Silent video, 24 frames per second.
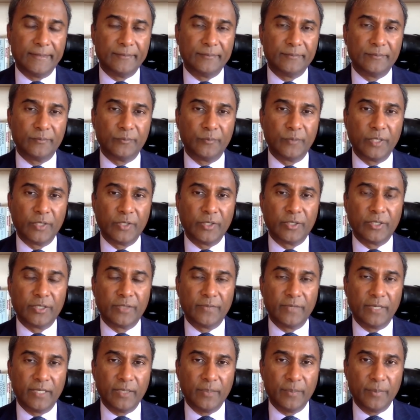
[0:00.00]
when you're
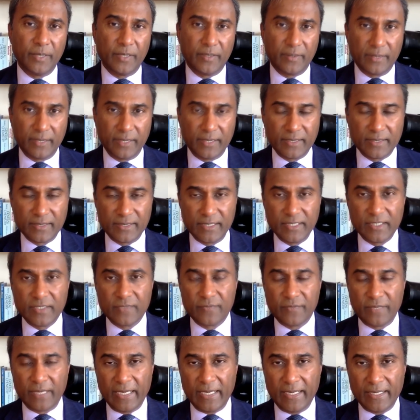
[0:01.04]
developing things these
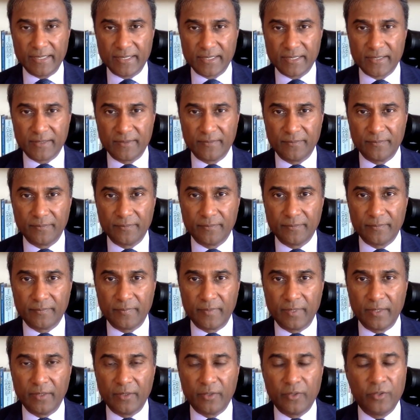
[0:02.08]
fast,
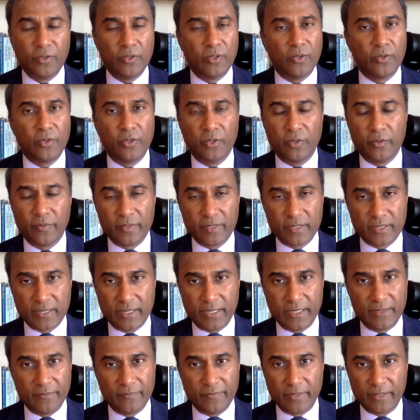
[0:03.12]
you don't know the
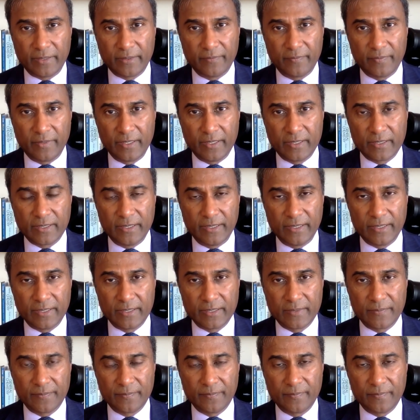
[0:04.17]
side effect of these things.